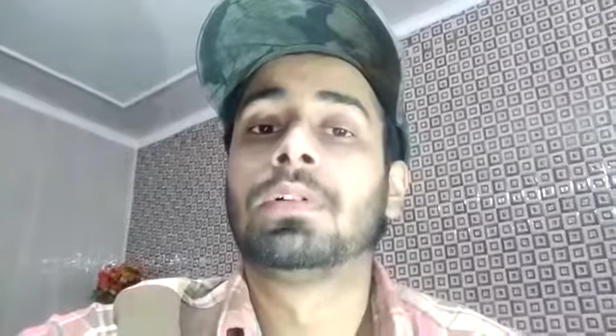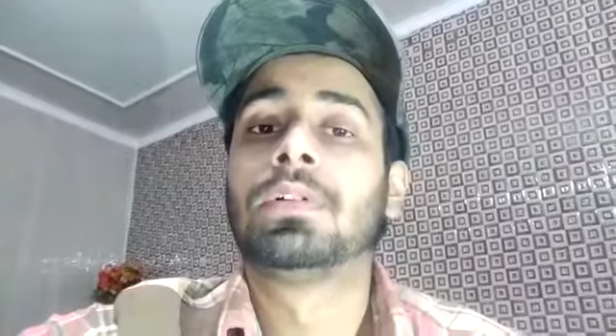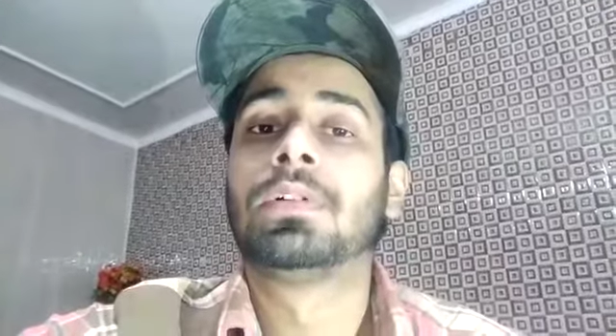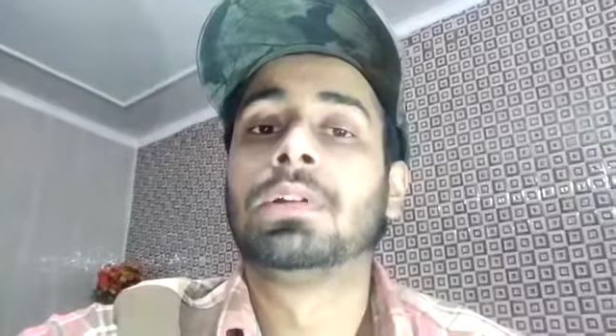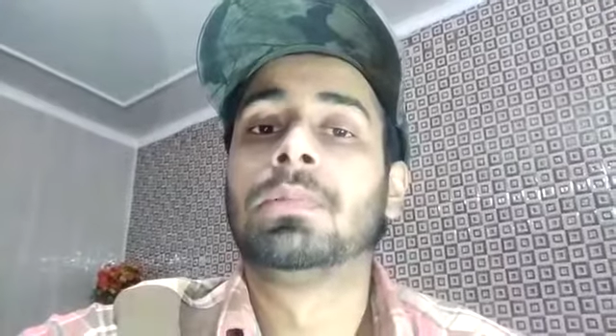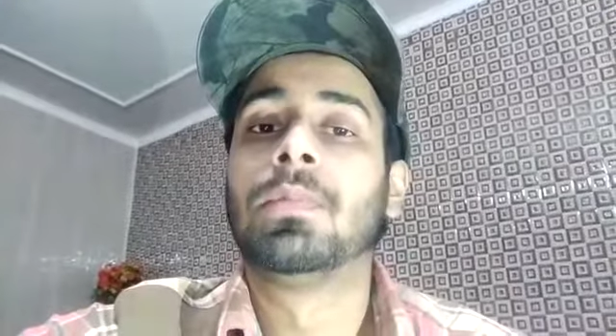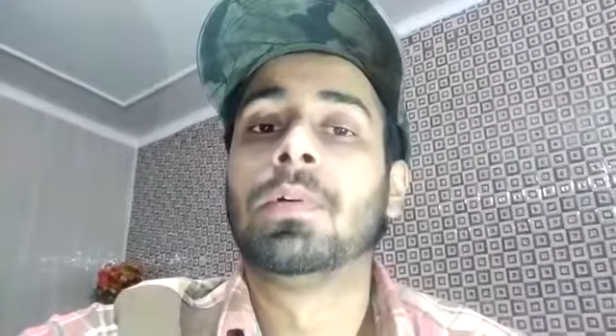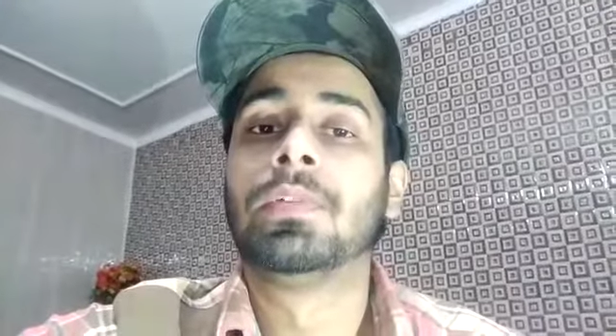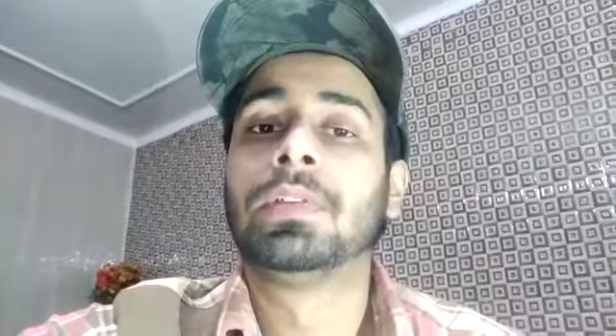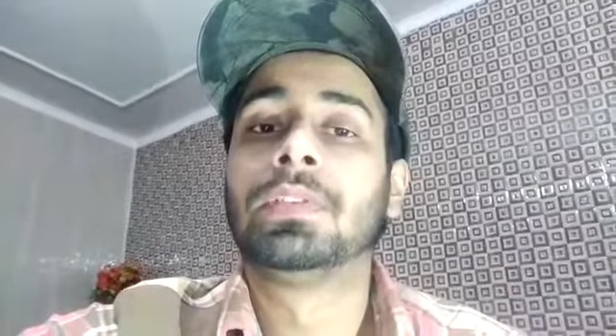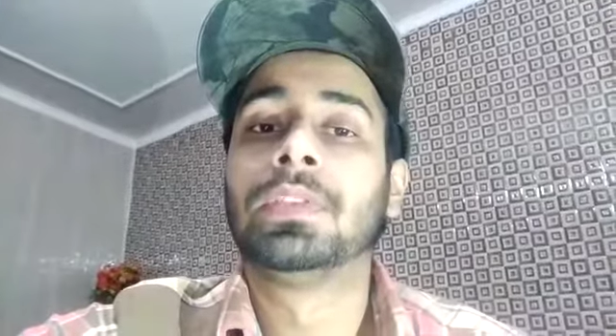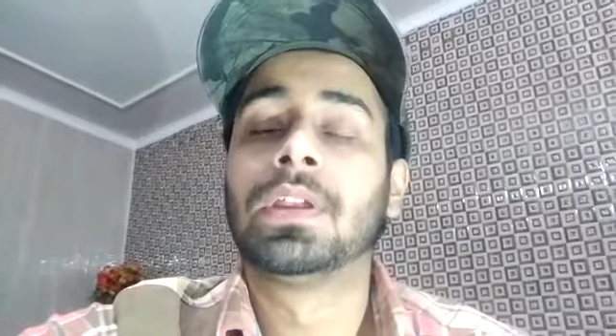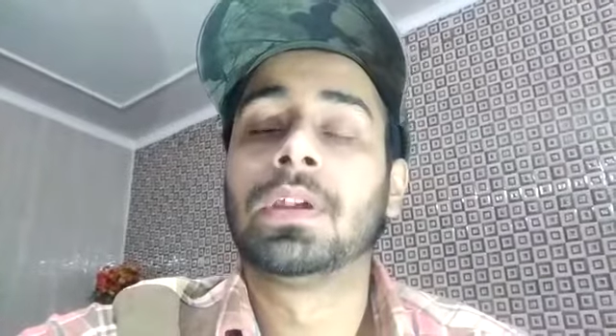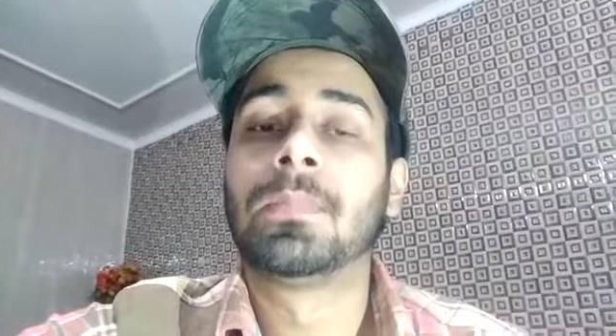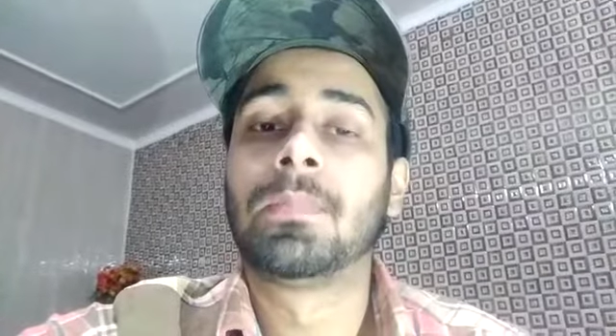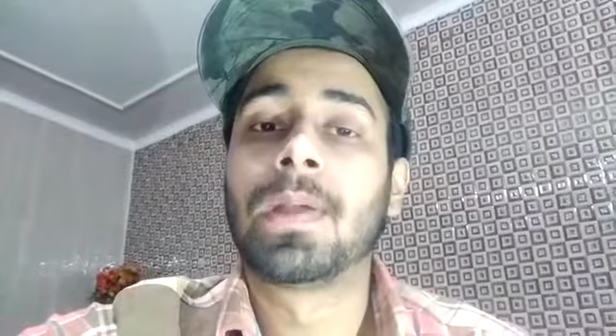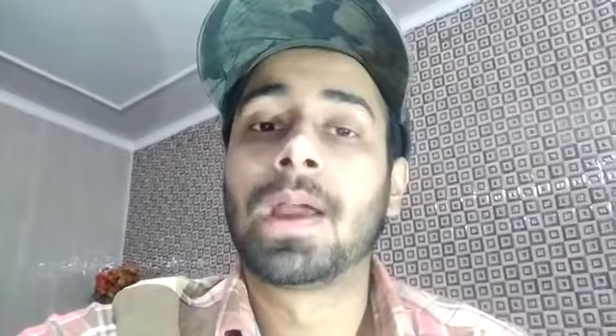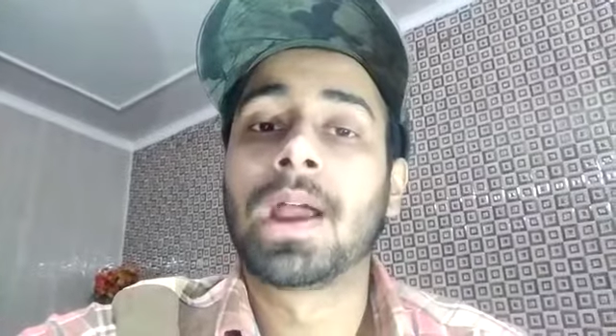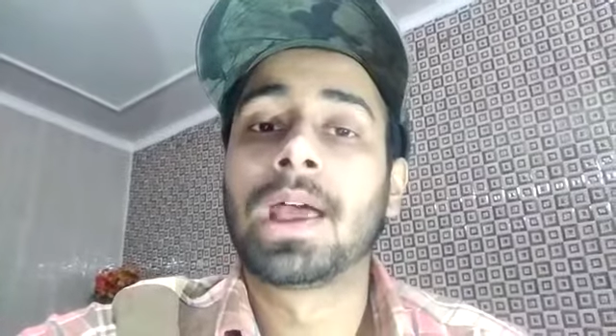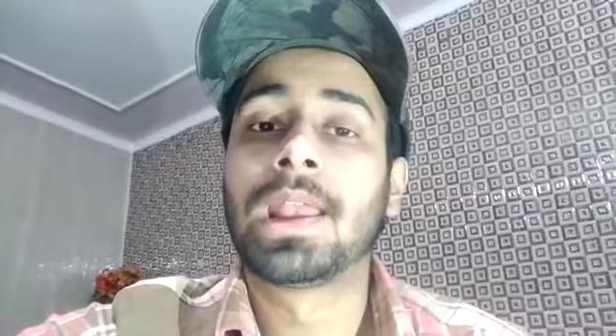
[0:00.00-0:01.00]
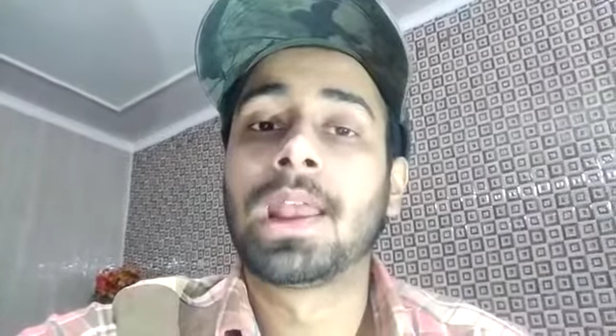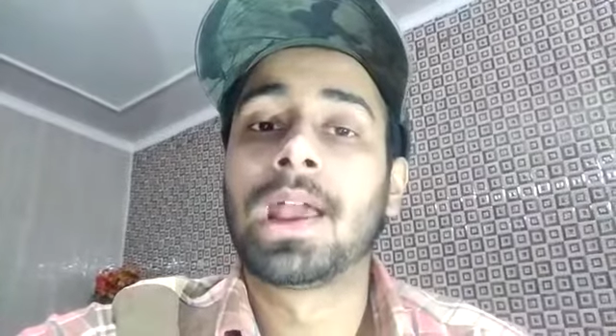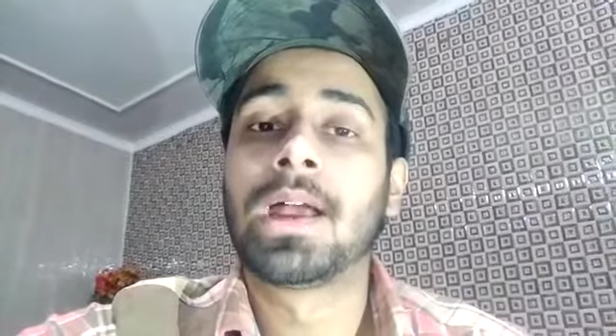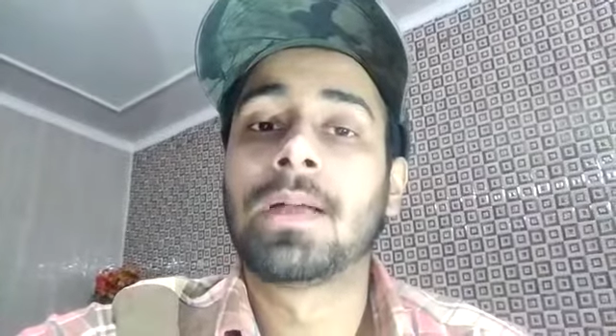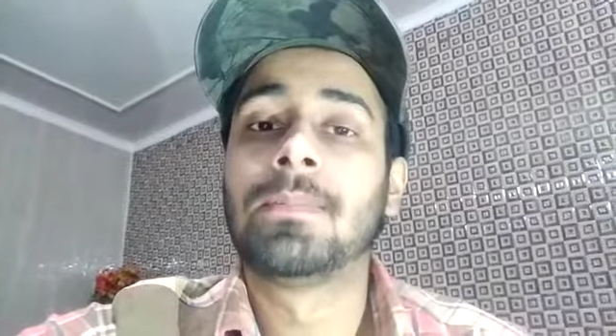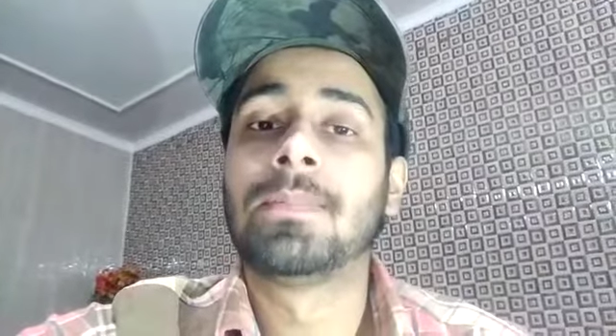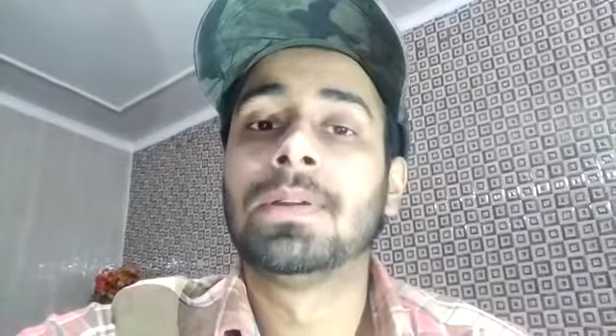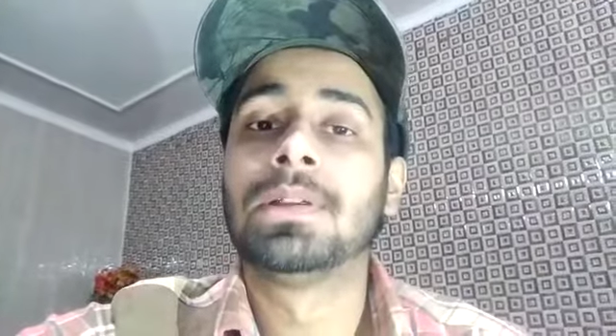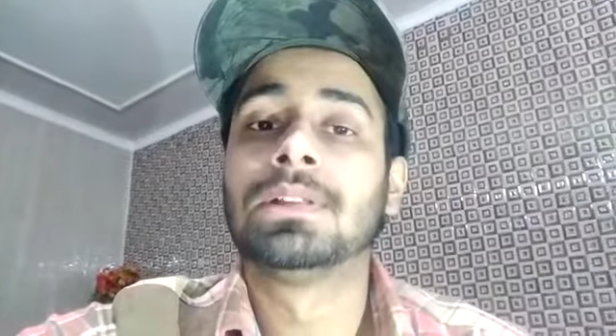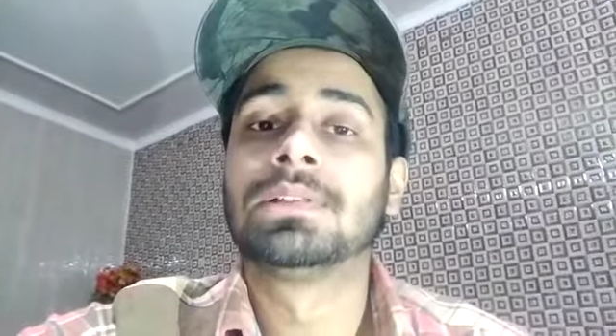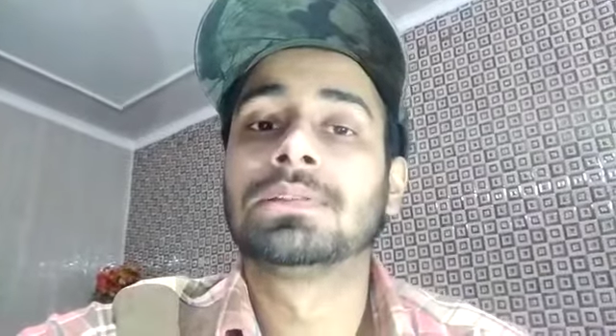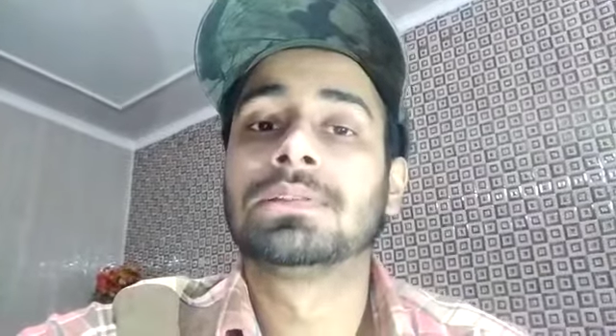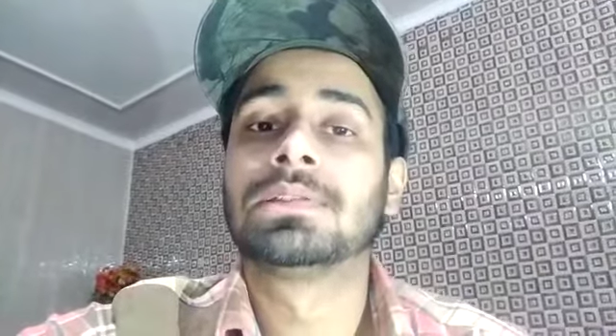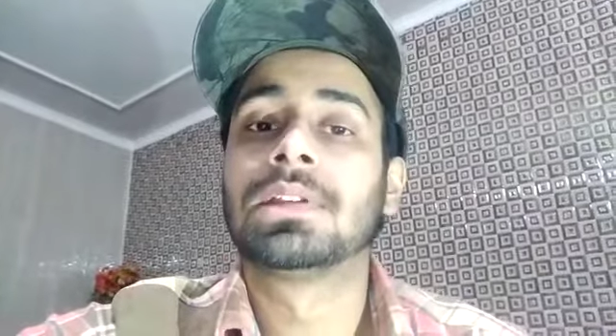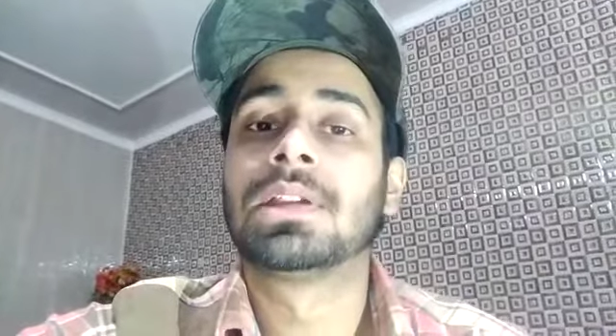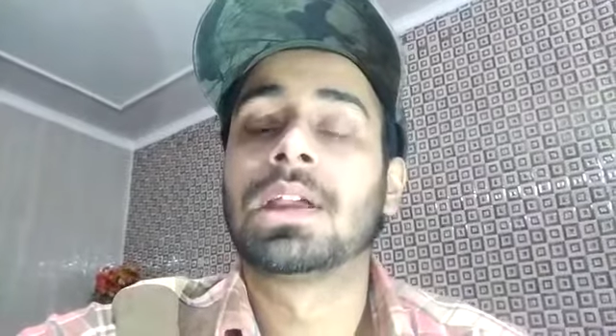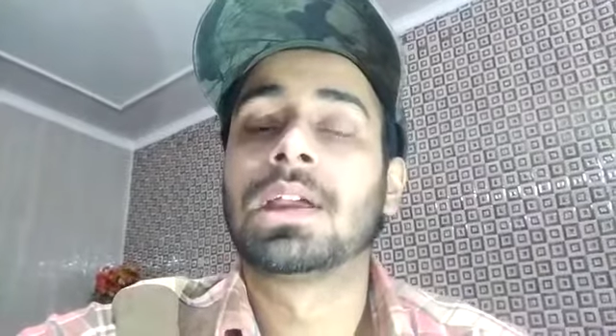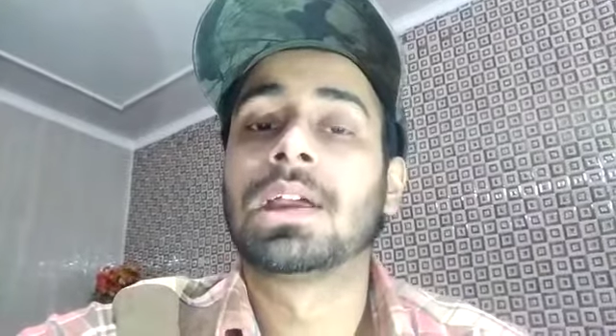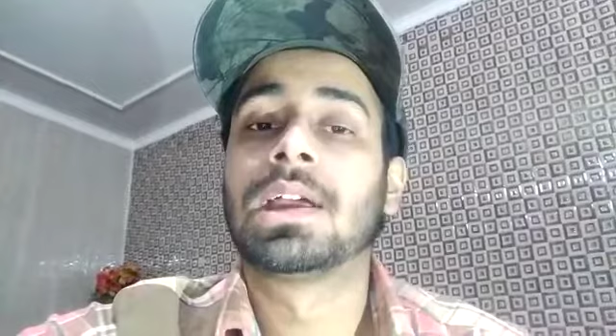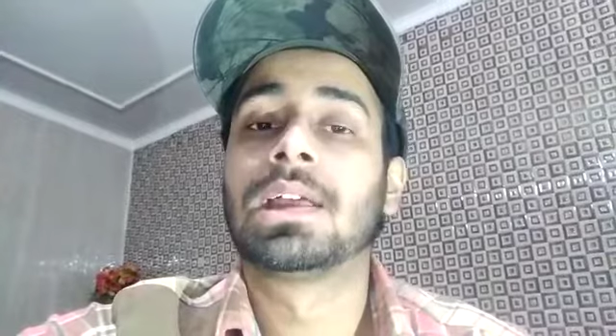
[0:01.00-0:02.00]
removing their bad habits
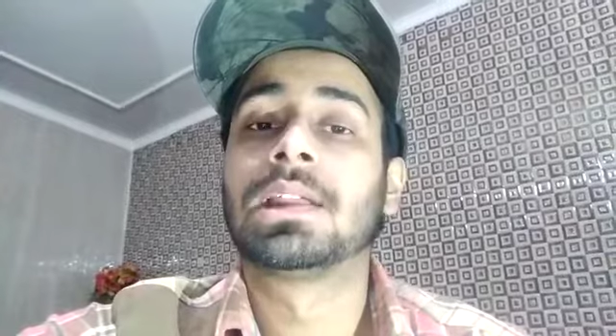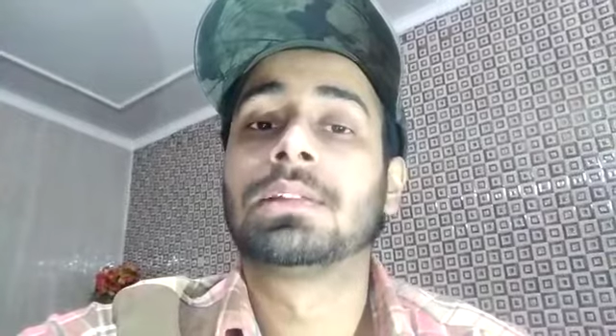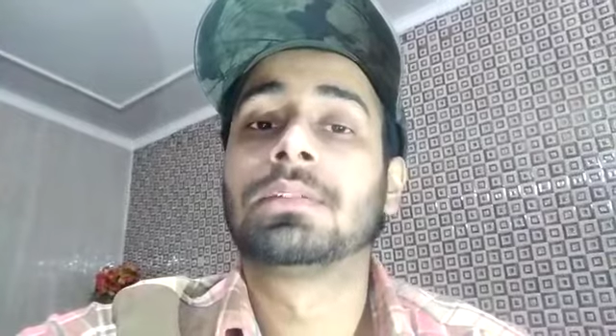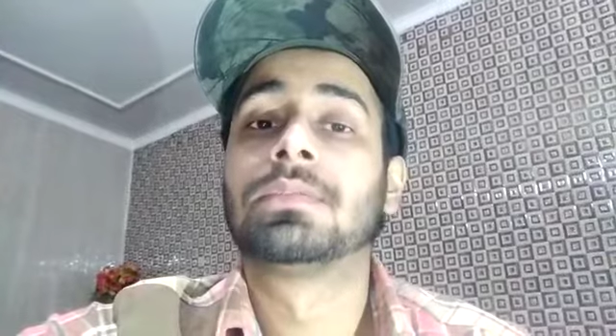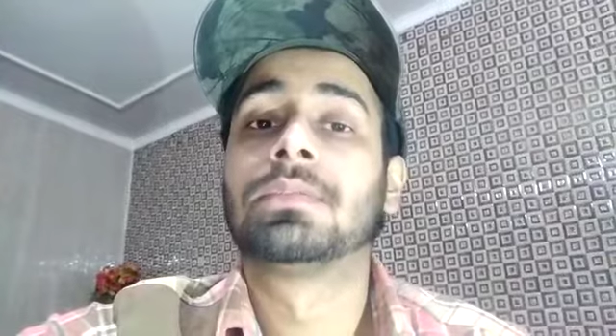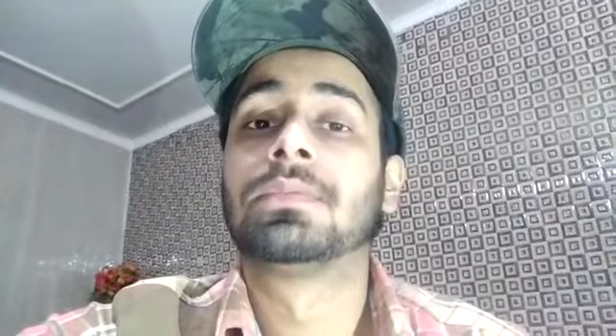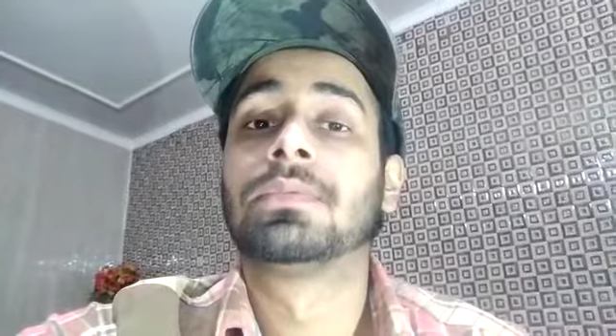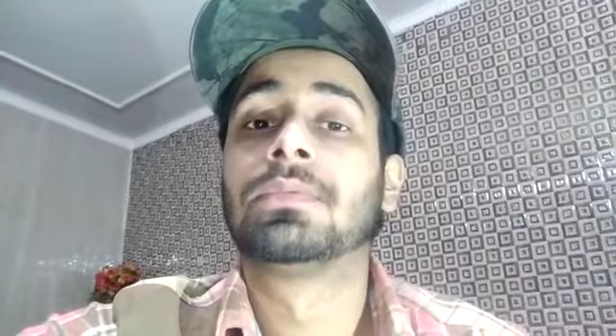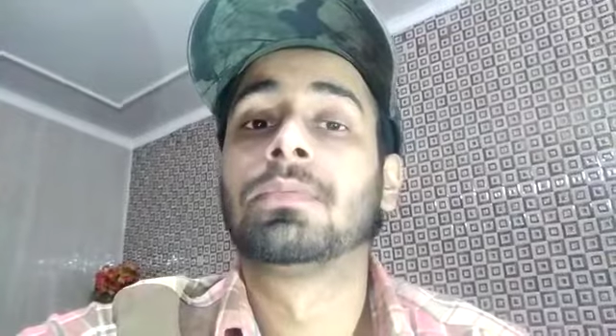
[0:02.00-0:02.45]
and